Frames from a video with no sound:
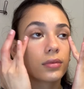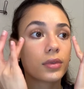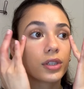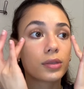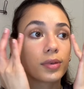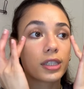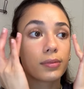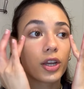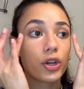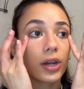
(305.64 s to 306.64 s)
express
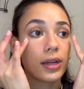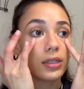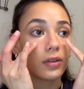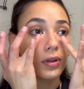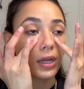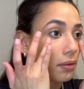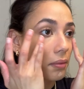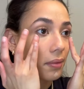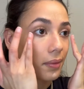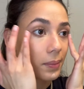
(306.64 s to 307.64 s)
my creativity.
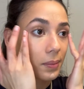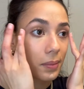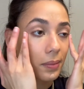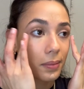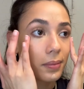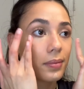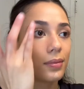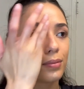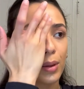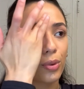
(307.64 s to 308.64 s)

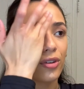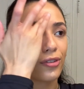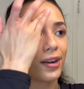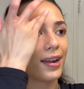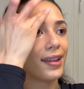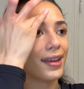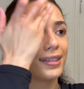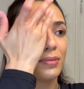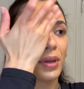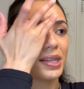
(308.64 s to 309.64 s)
My boyfriend and I like
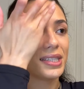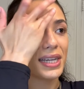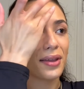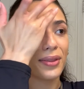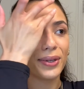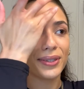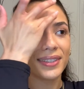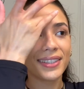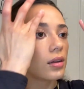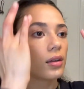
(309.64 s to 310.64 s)
to paint together.
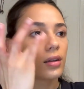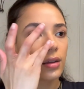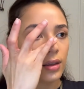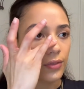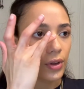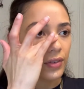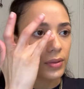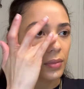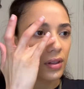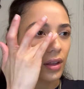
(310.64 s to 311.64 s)
If you have
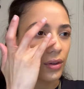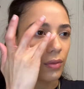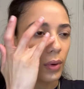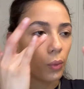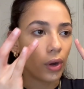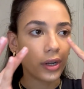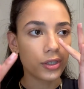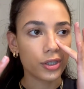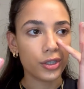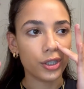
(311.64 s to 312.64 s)
something that you've been wanting
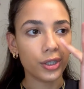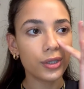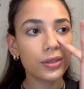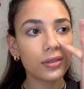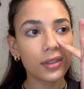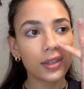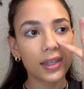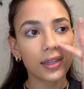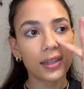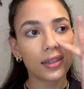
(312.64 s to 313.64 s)
to do,
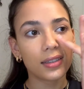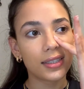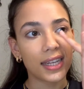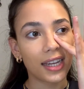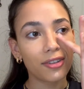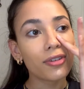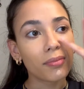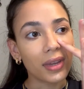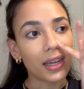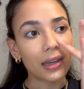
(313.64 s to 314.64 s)
take it from
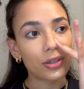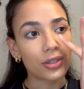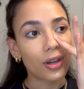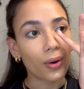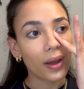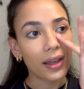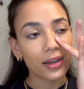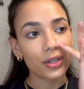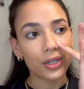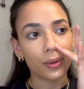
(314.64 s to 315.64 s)
me, just go ahead
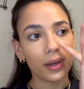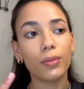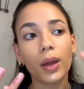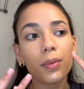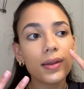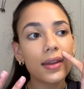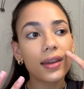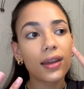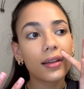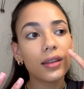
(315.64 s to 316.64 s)
and do it. You might be
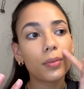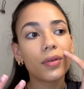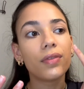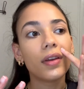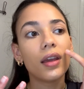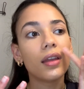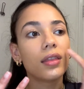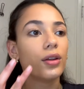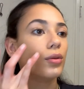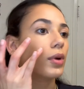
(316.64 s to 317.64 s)
taking a leap of faith
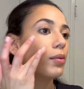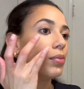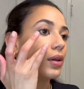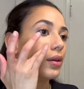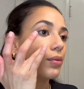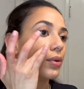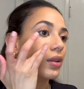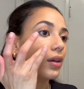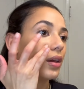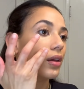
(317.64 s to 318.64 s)
and you might be
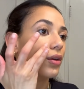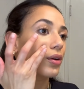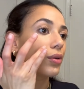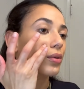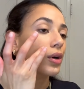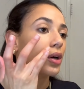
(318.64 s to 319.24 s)
really, you know,